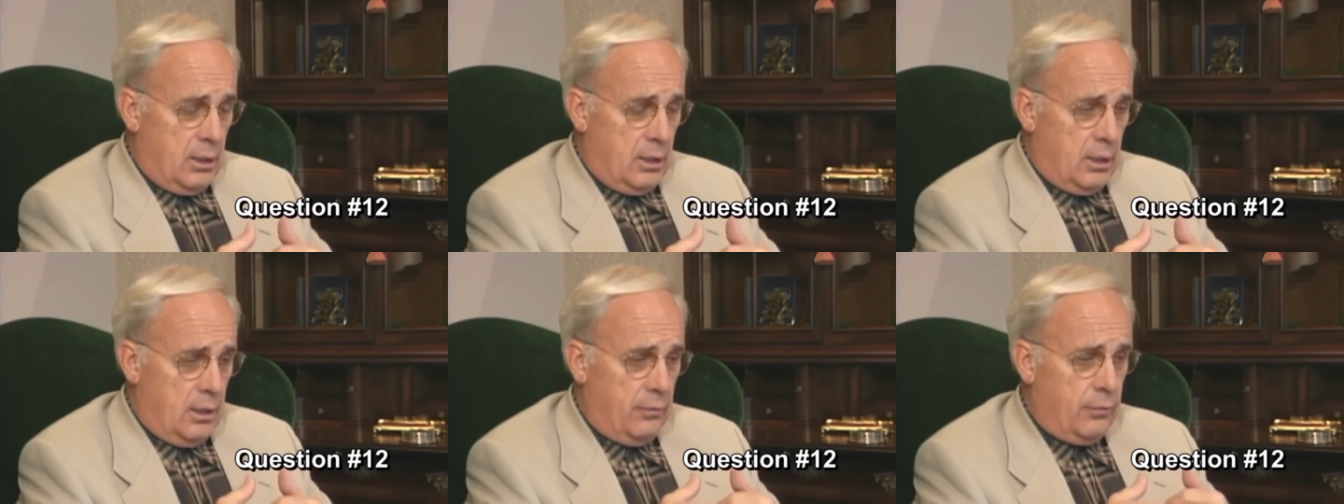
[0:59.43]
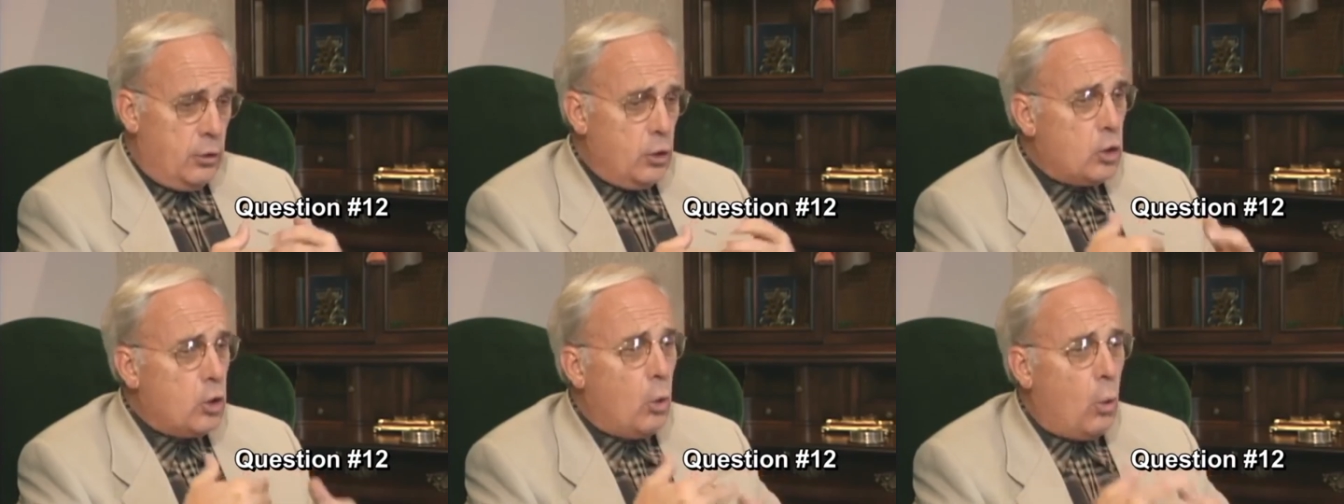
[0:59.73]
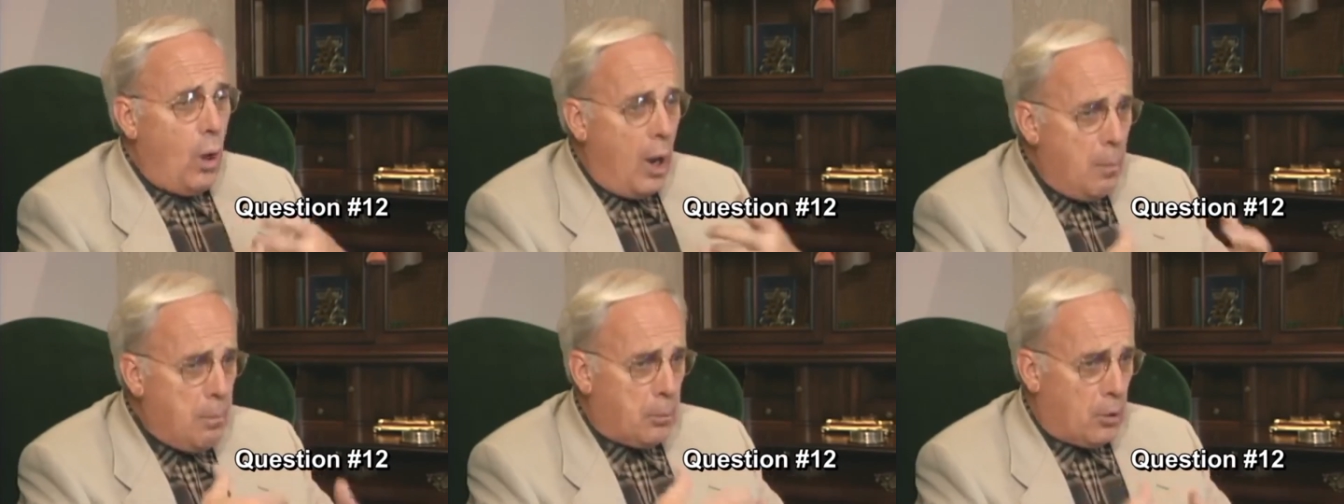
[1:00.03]
if you
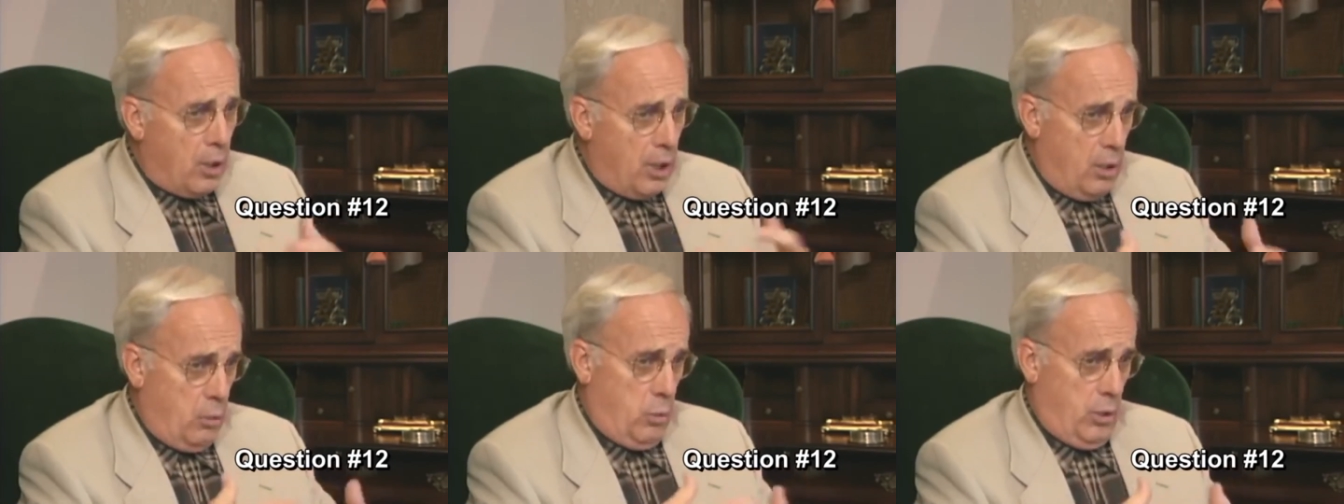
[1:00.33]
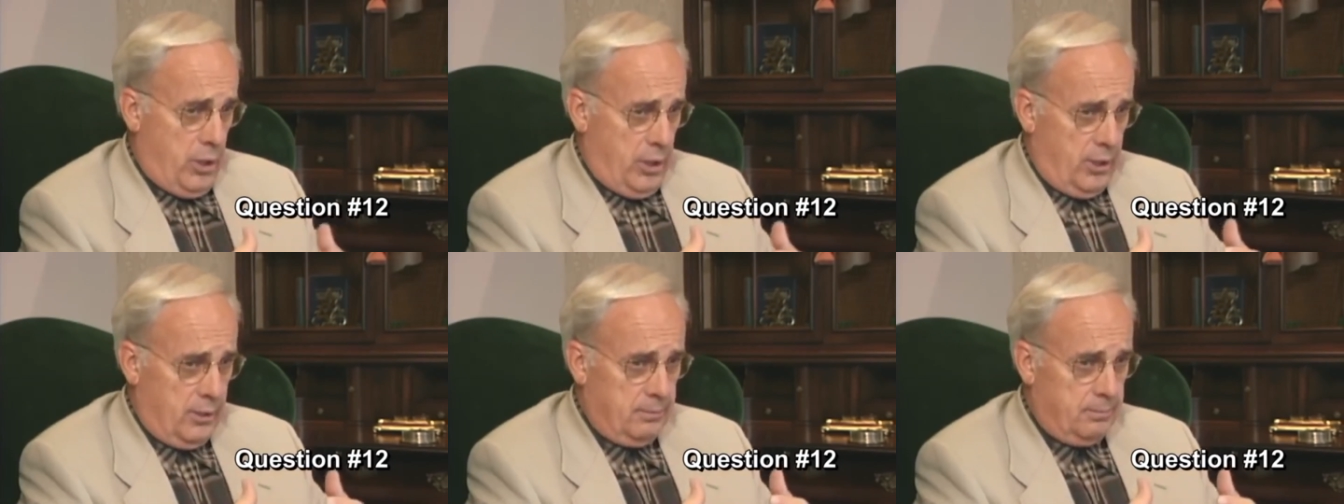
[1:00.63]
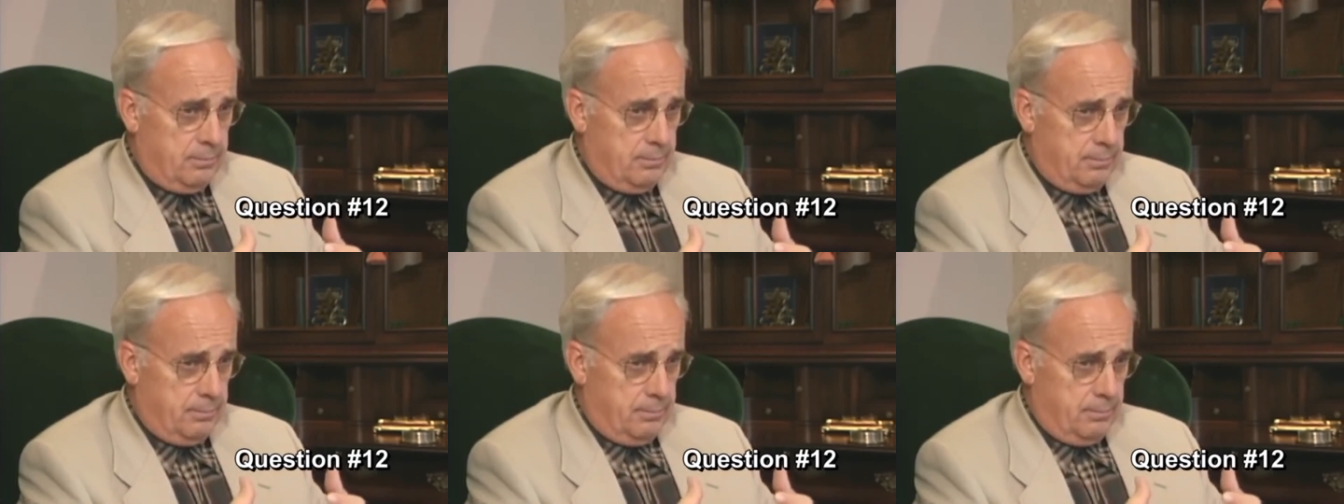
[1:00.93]
cooperate with it,
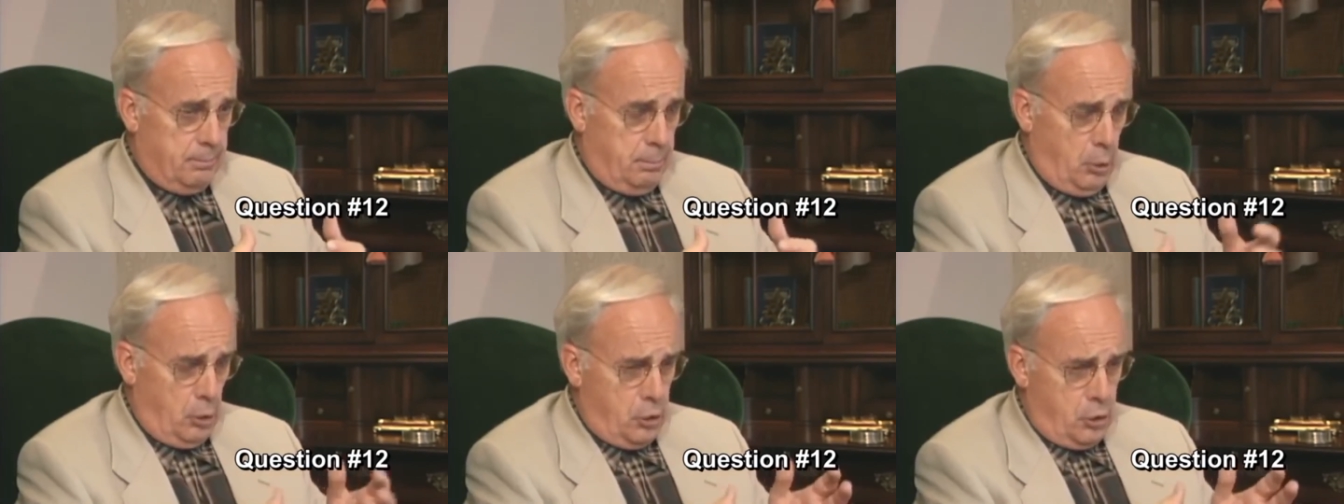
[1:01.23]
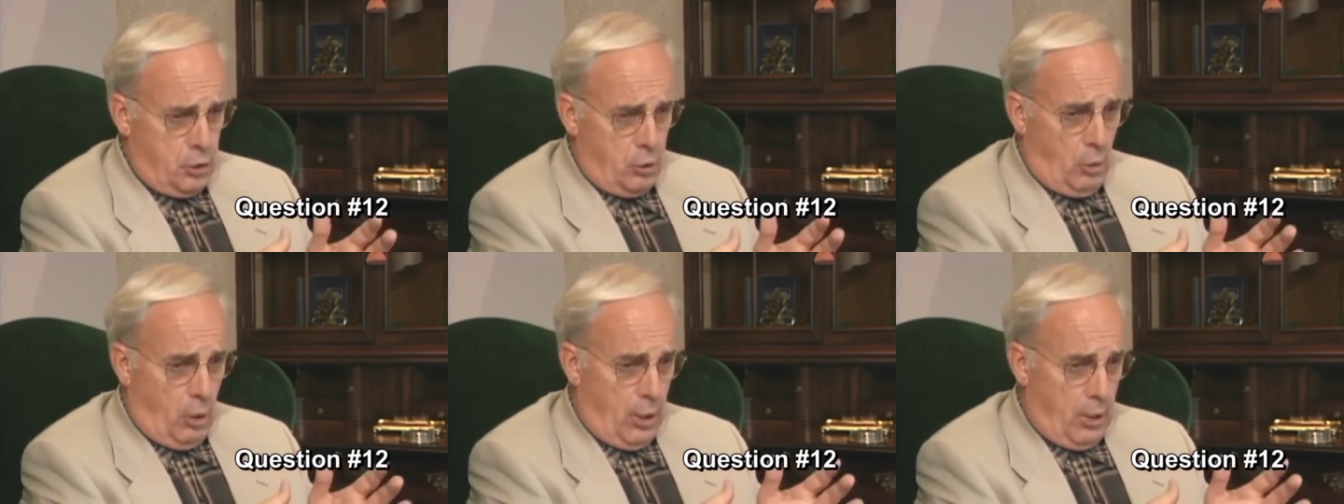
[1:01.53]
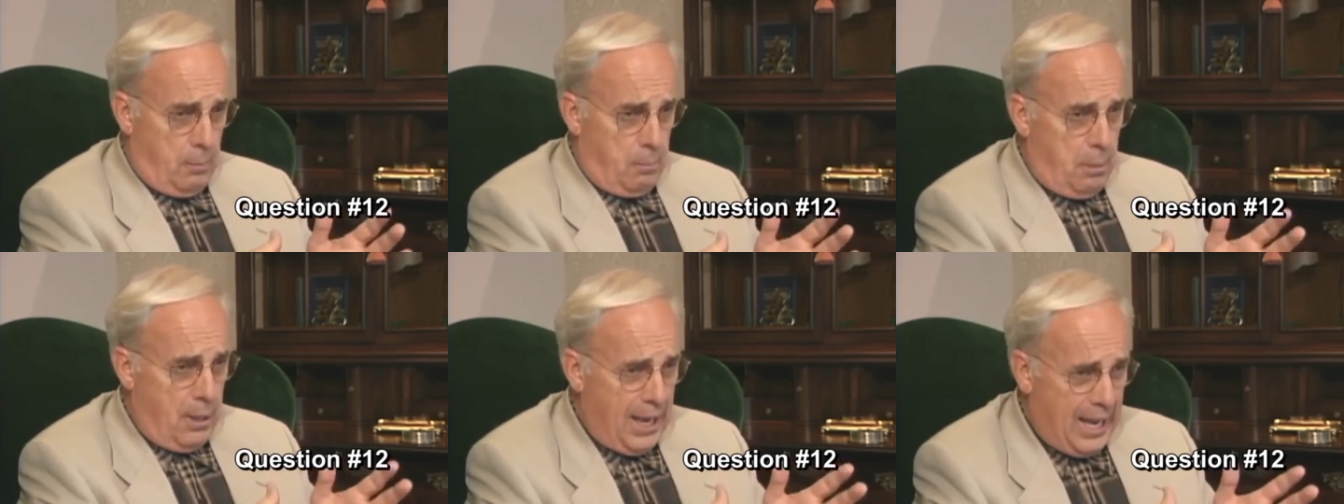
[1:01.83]
puts you on
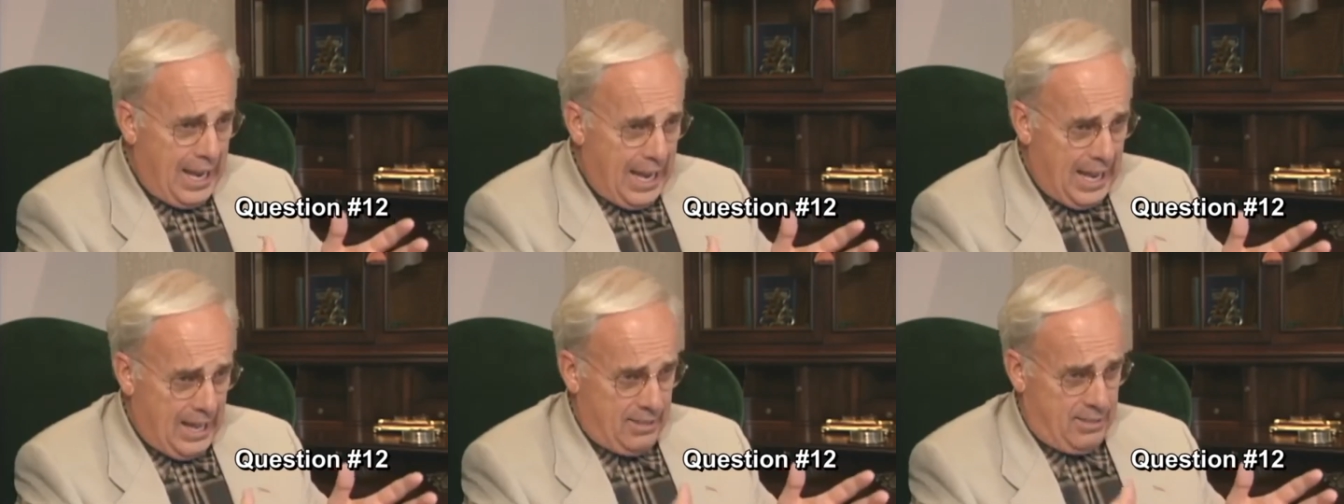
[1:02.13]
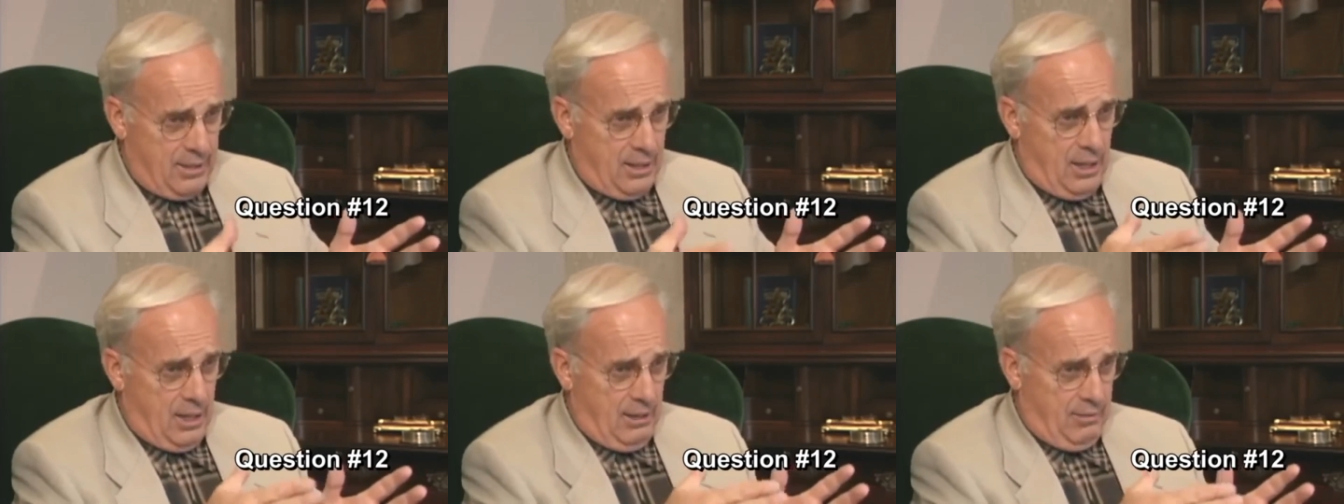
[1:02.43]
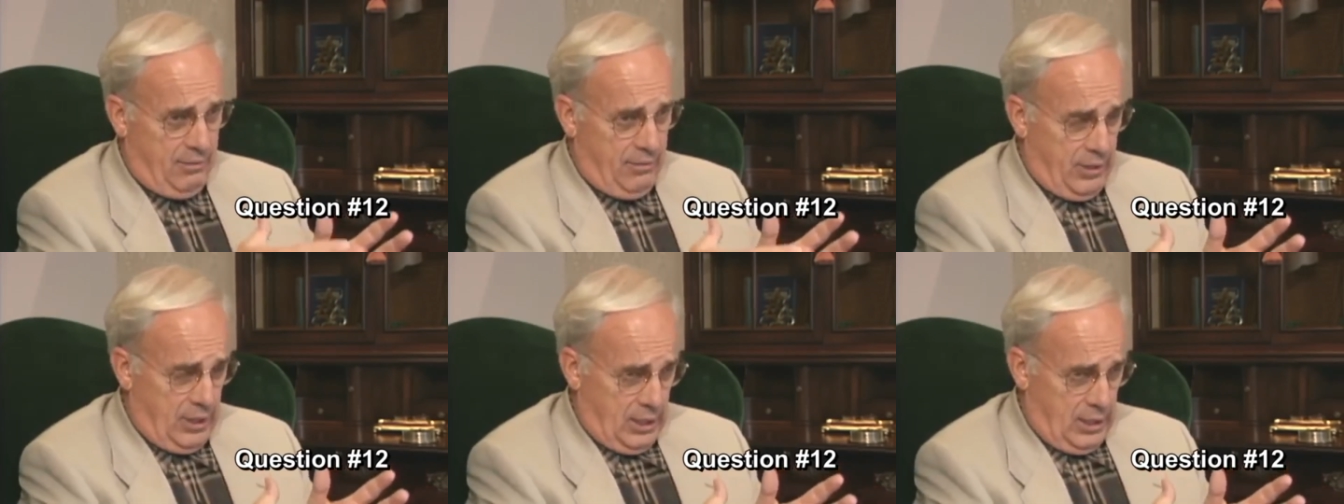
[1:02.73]
a path
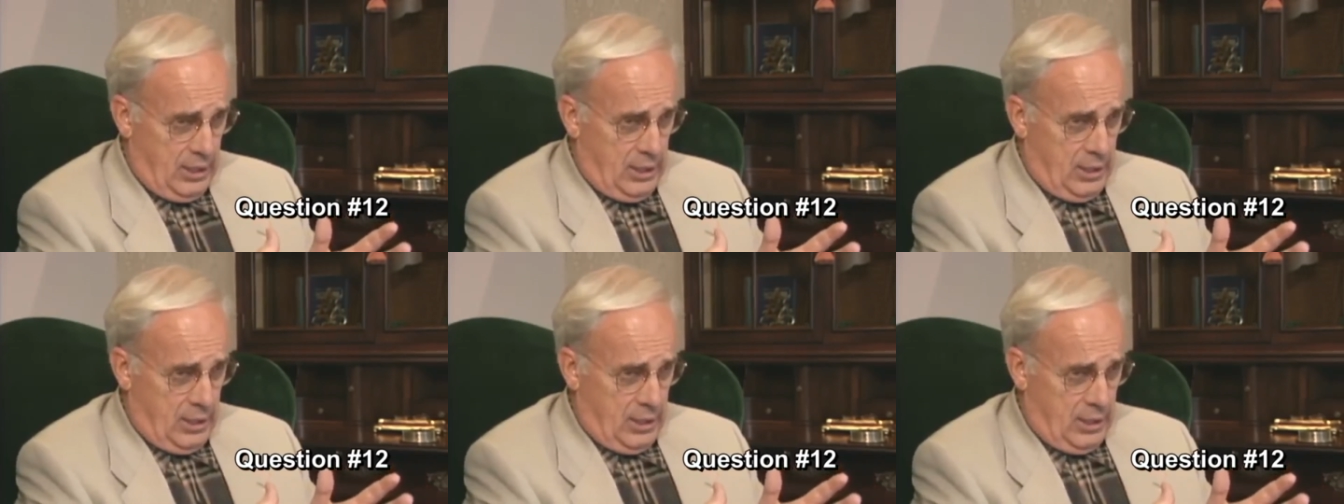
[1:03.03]
of